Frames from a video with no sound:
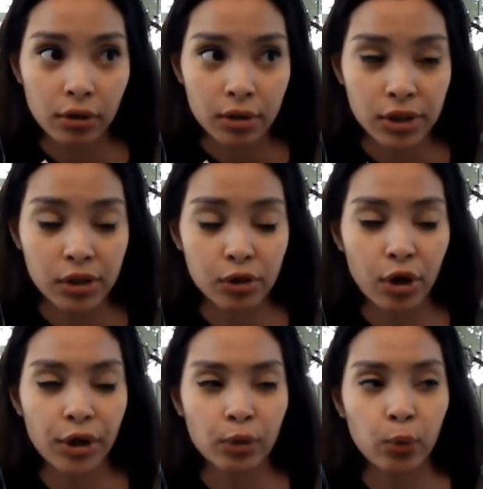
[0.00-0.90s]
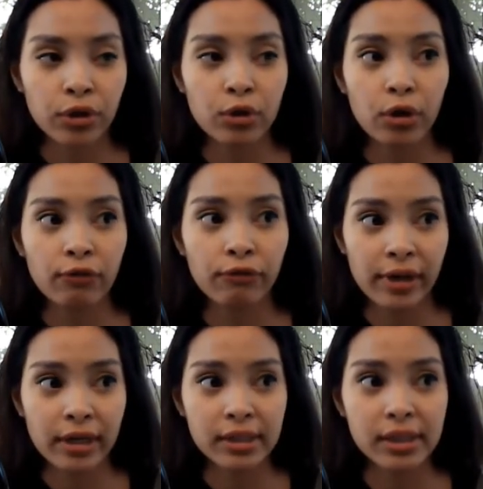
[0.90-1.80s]
start with your
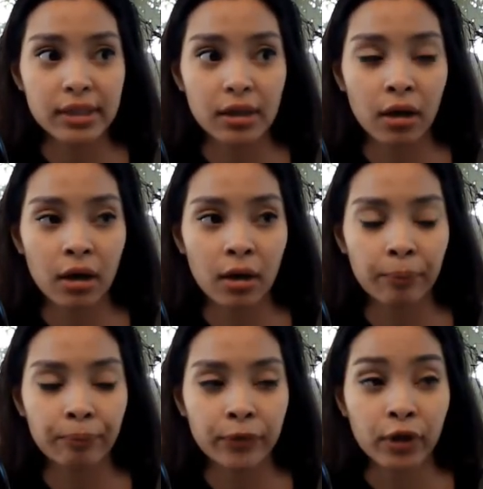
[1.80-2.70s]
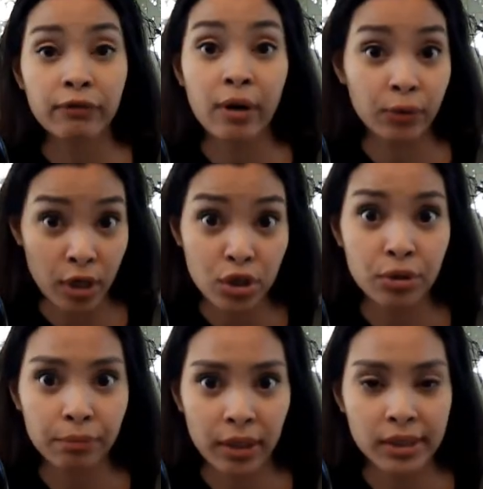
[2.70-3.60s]
face, your
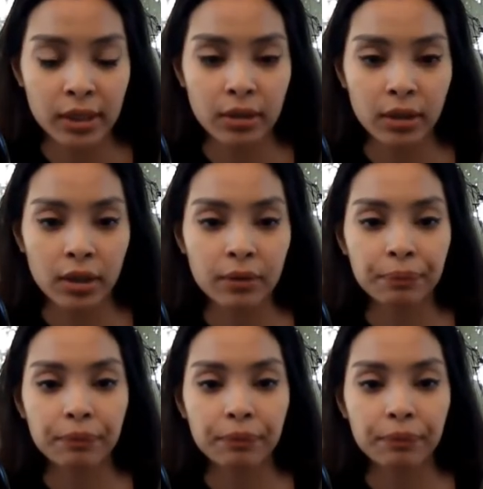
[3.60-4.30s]
foundation basically,